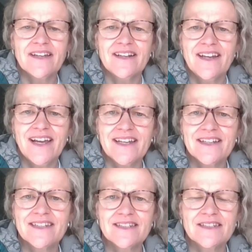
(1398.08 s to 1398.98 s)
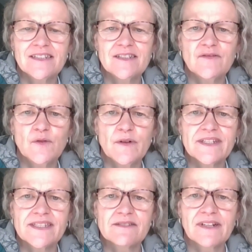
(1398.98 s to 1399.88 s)
had a
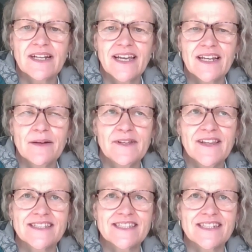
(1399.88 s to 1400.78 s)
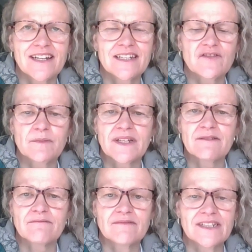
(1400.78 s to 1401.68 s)
voice really. And I mean, that started for
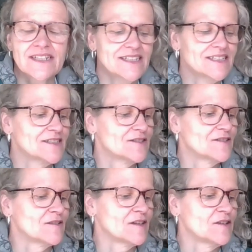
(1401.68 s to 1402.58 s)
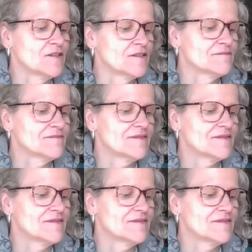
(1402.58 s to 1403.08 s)
me really early on.